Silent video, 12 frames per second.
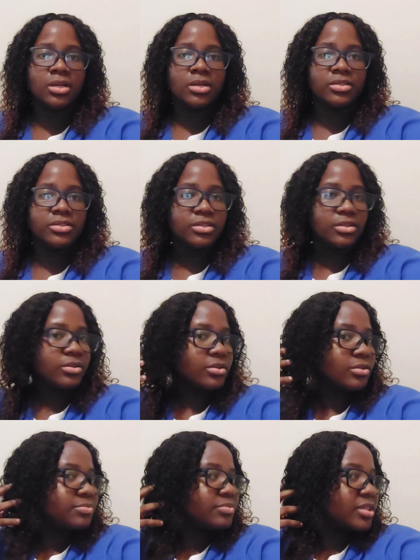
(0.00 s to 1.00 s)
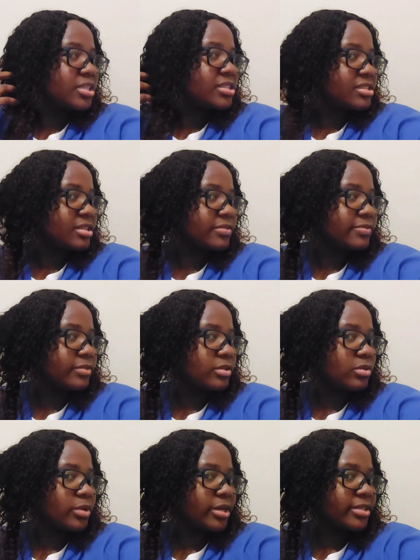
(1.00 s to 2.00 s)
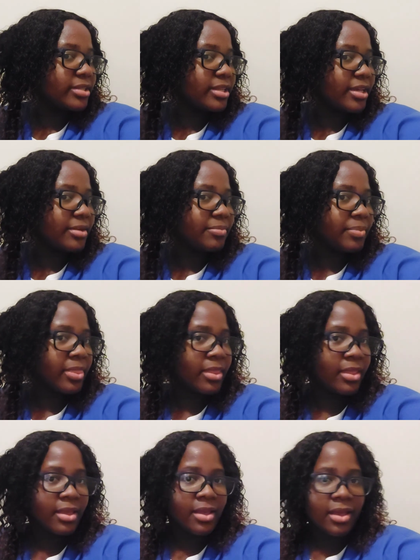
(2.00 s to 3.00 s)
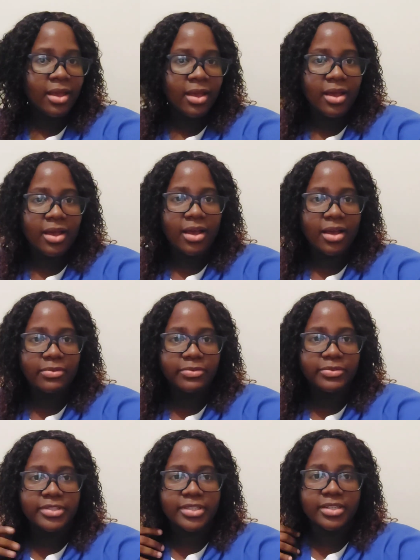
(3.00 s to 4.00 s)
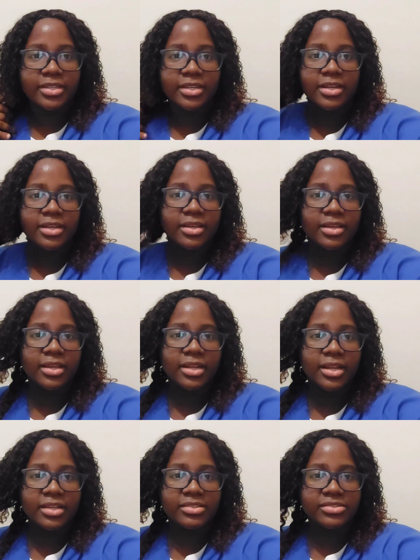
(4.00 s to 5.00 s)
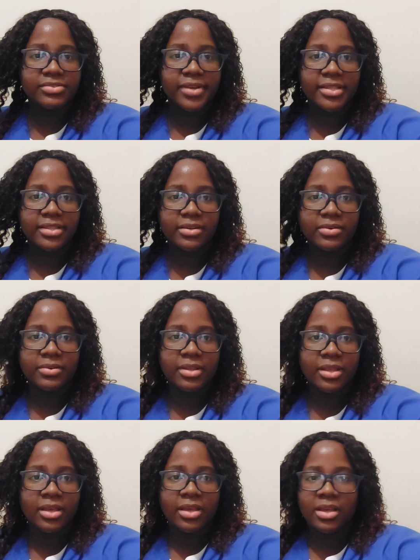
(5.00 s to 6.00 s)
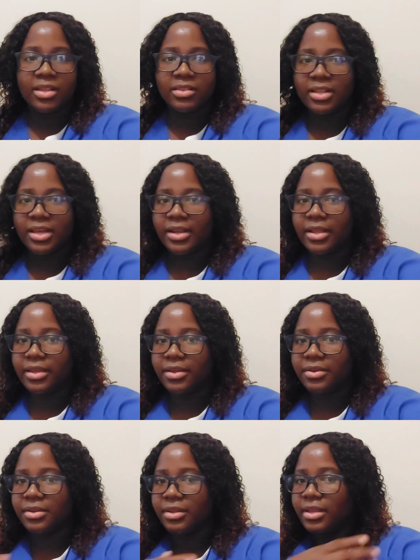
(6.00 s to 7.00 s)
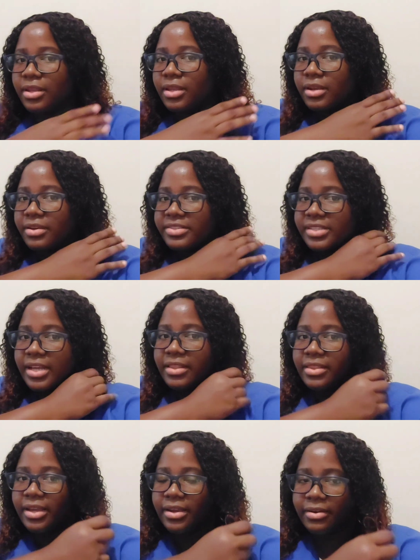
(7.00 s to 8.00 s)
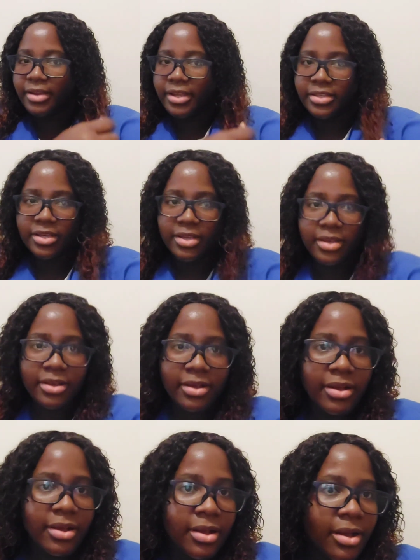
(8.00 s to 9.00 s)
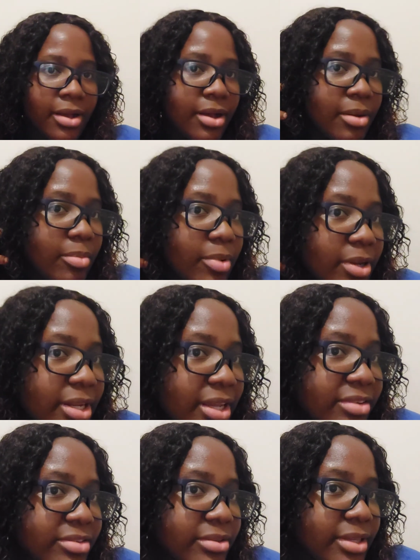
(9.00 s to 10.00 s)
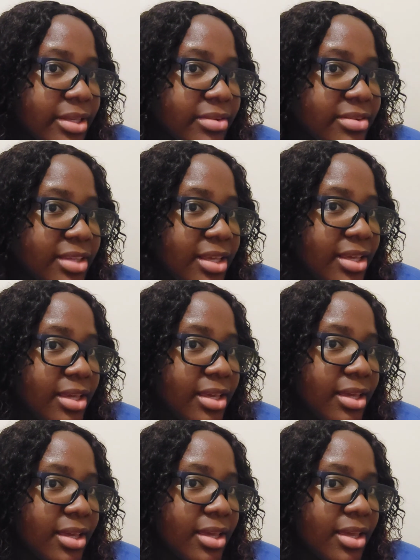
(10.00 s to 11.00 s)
So this is a full work day after it has dried down. The lighting here in here is not that great, but as you can see,